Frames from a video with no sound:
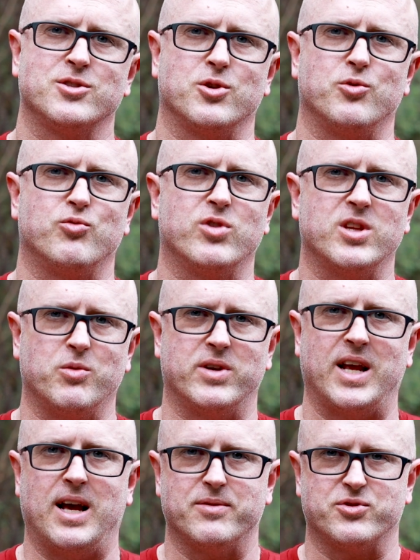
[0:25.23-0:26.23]
So you really
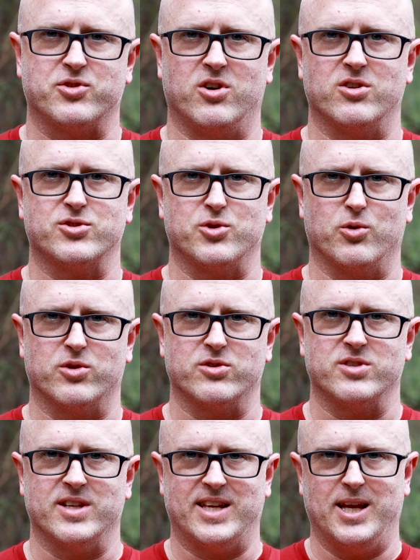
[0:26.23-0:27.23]
want to have strong
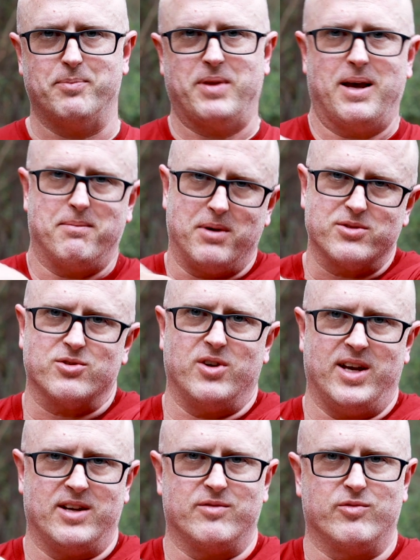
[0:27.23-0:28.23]
shoulders and keep that
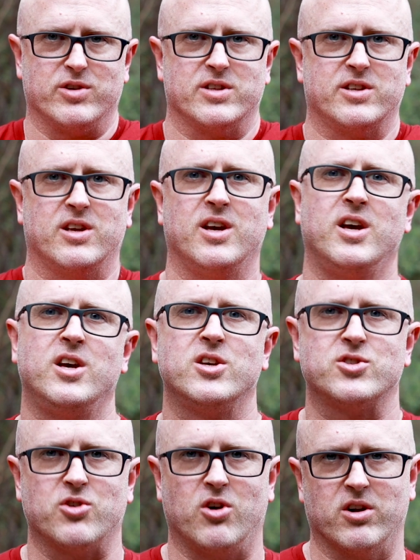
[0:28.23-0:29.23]
muscle head really
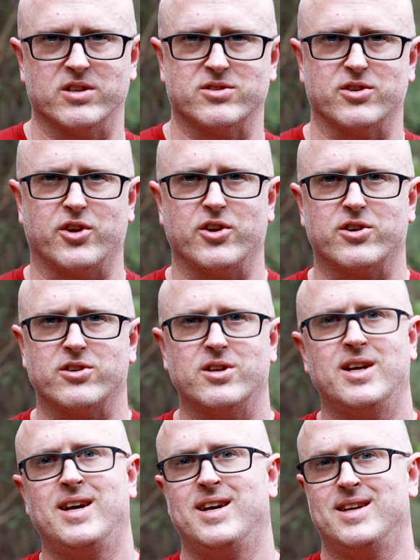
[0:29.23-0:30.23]
strong and
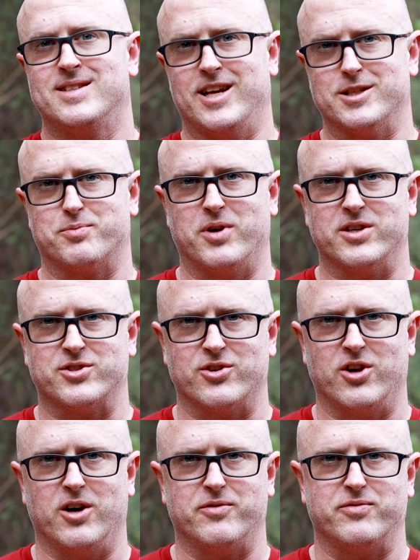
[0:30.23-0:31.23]
secure takes
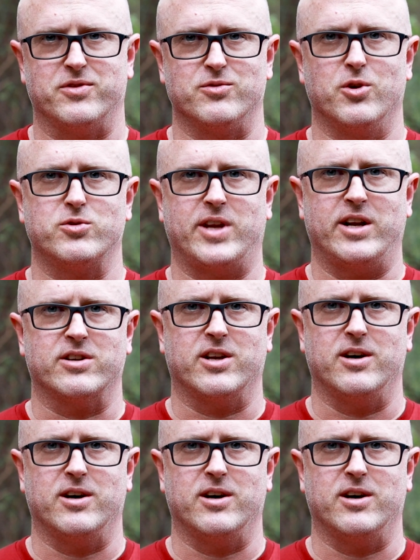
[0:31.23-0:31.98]
pressure off the rotator